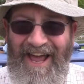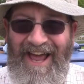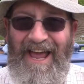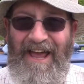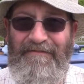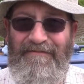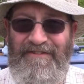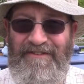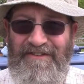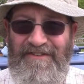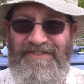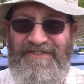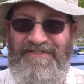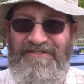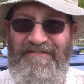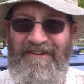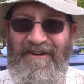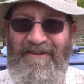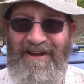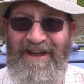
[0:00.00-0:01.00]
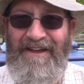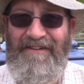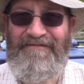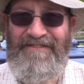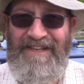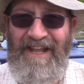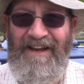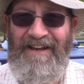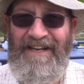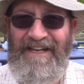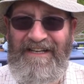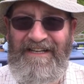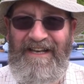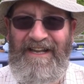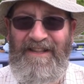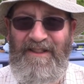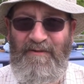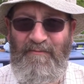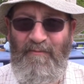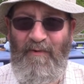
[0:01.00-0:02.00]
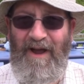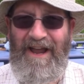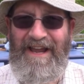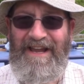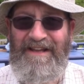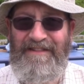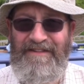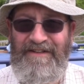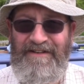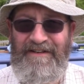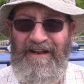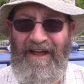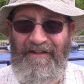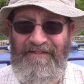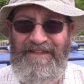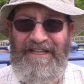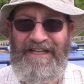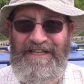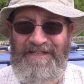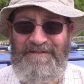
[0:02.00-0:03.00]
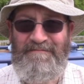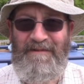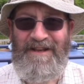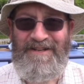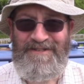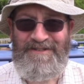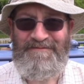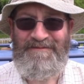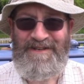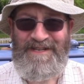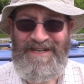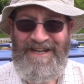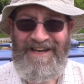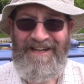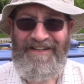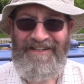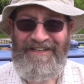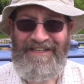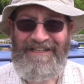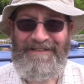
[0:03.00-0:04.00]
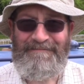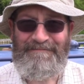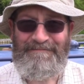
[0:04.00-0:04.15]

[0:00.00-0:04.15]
I haven't, you know, I have done it in the way that I think it's meant to be done.